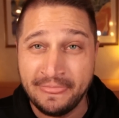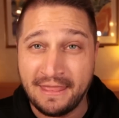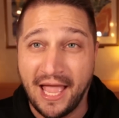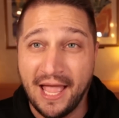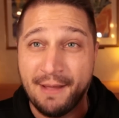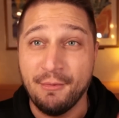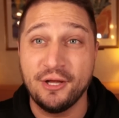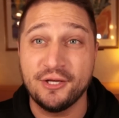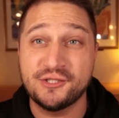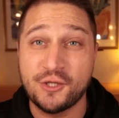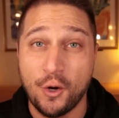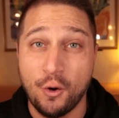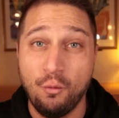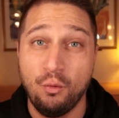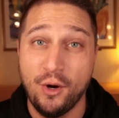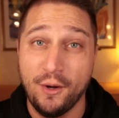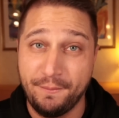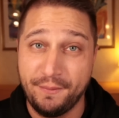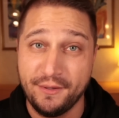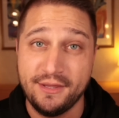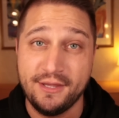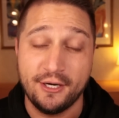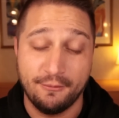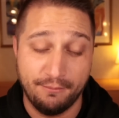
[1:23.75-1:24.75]
I'm also
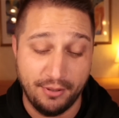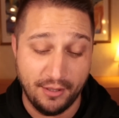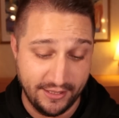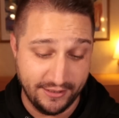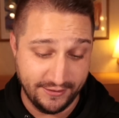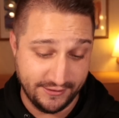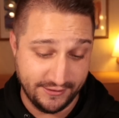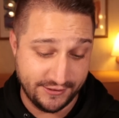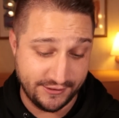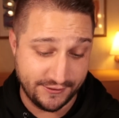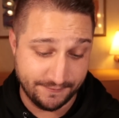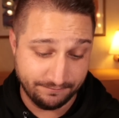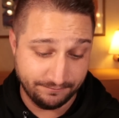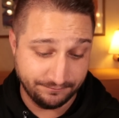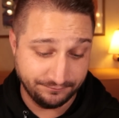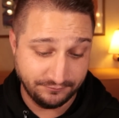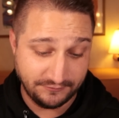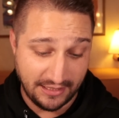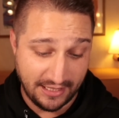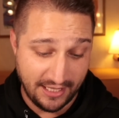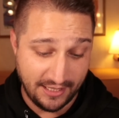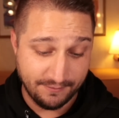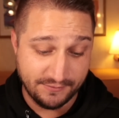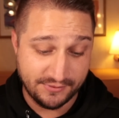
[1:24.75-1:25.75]
whooping their buns.
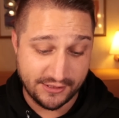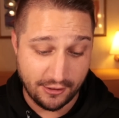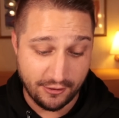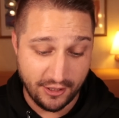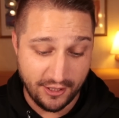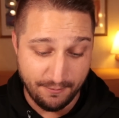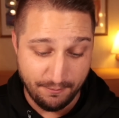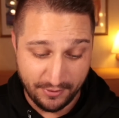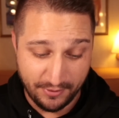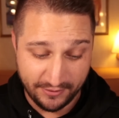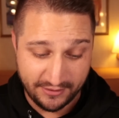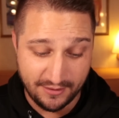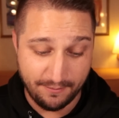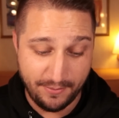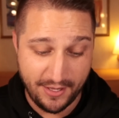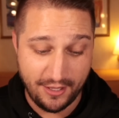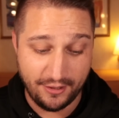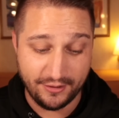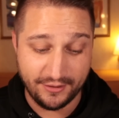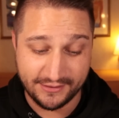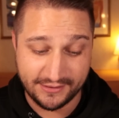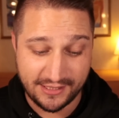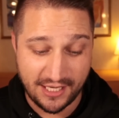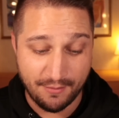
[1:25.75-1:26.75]
I'm sorry, but the
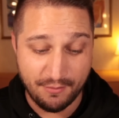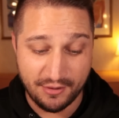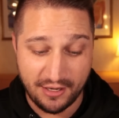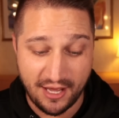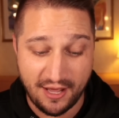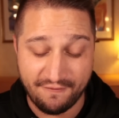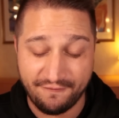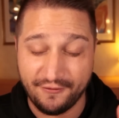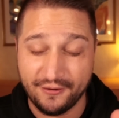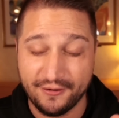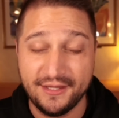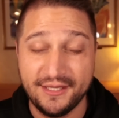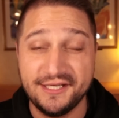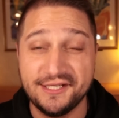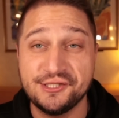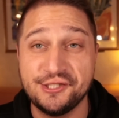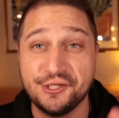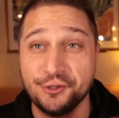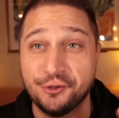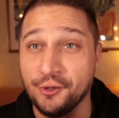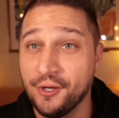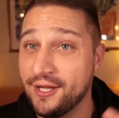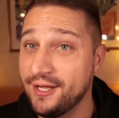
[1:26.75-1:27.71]
belt is coming off on these two.